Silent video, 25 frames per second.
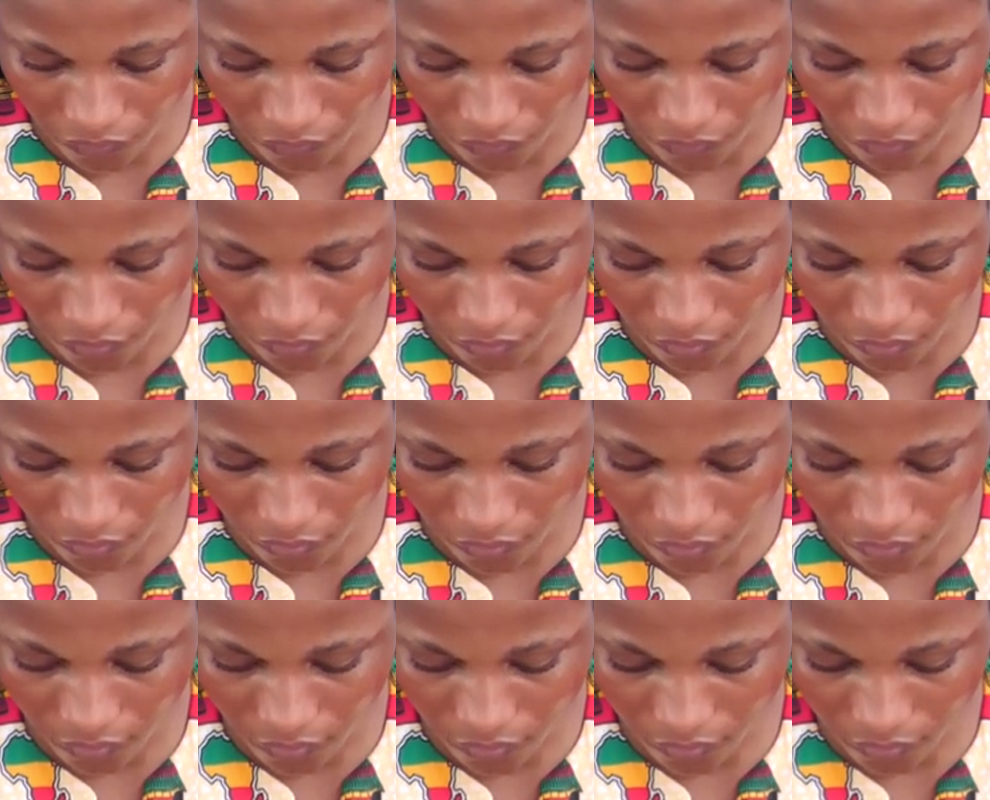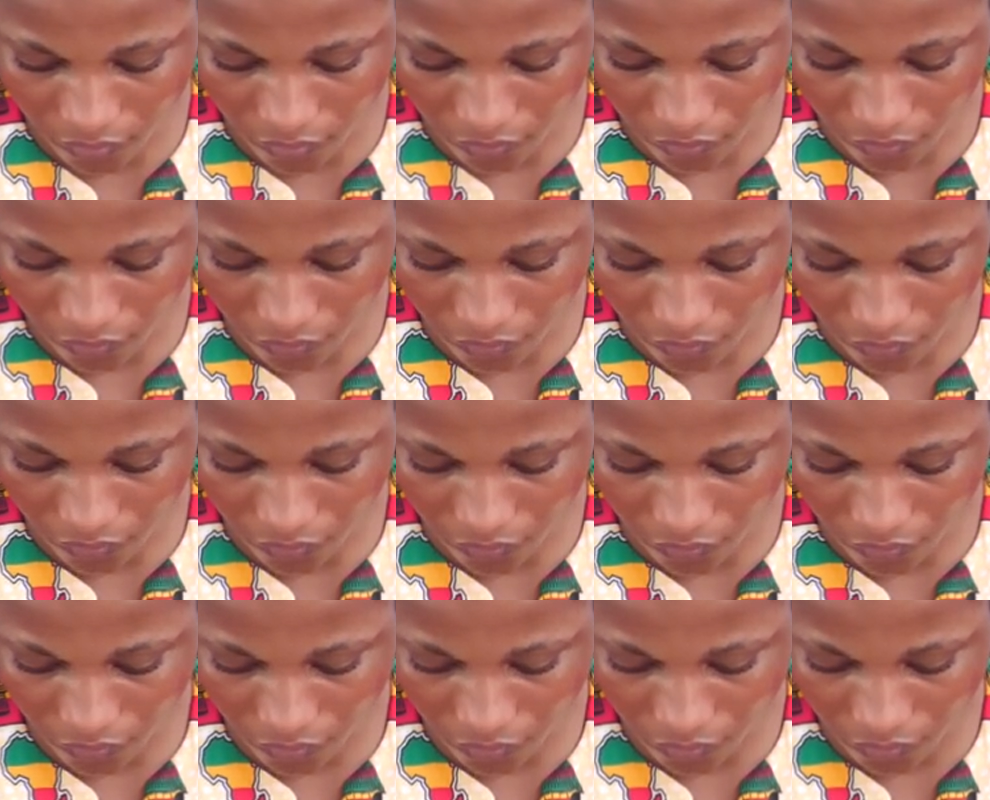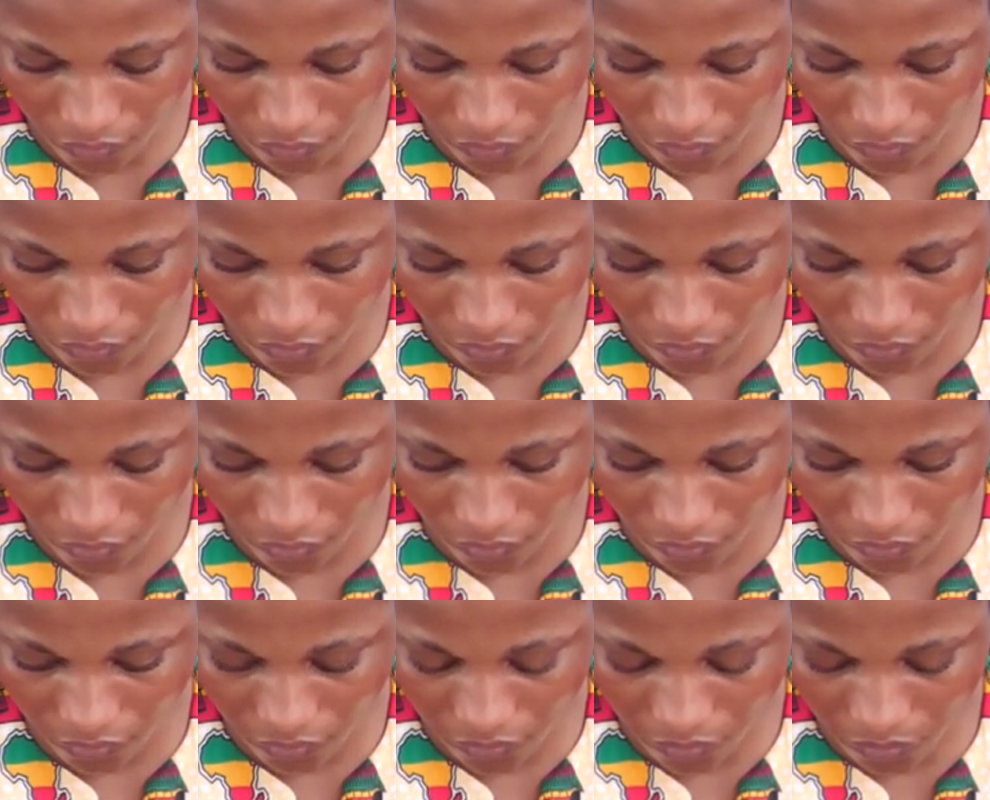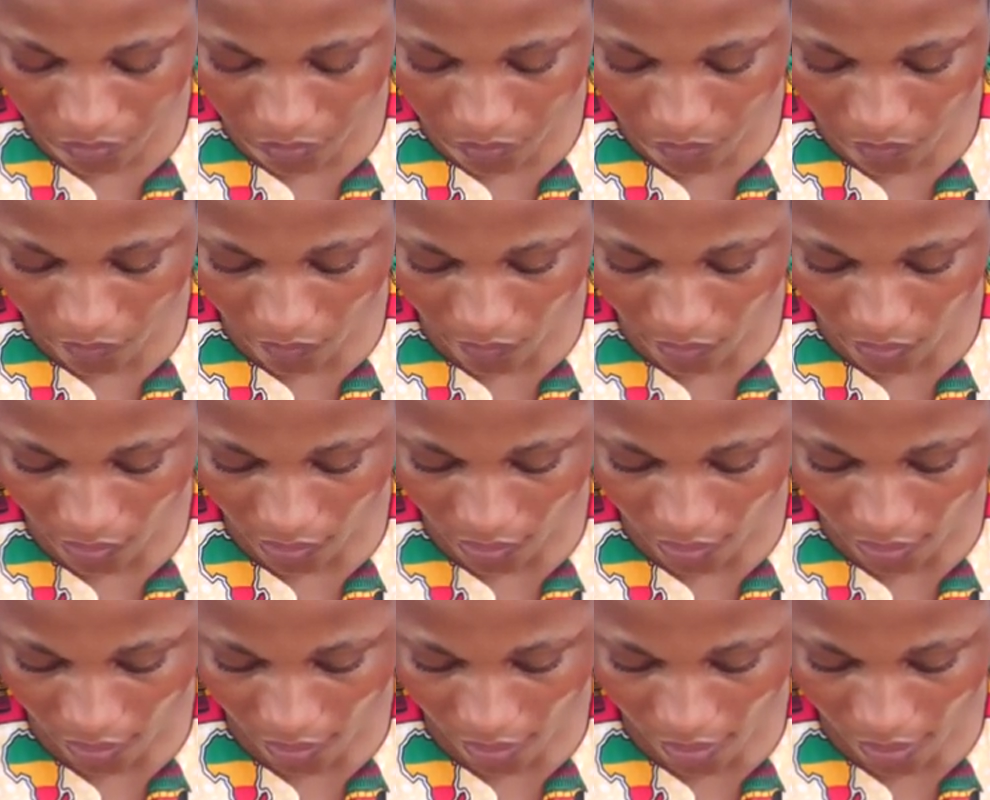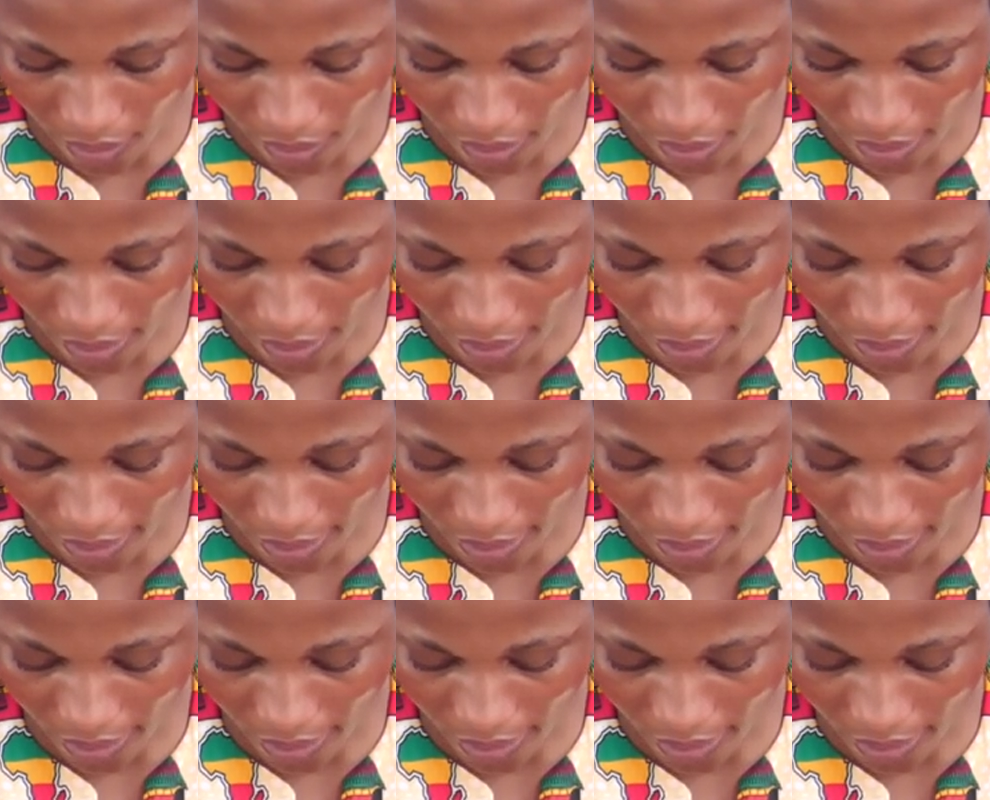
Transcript: This person isn't speaking.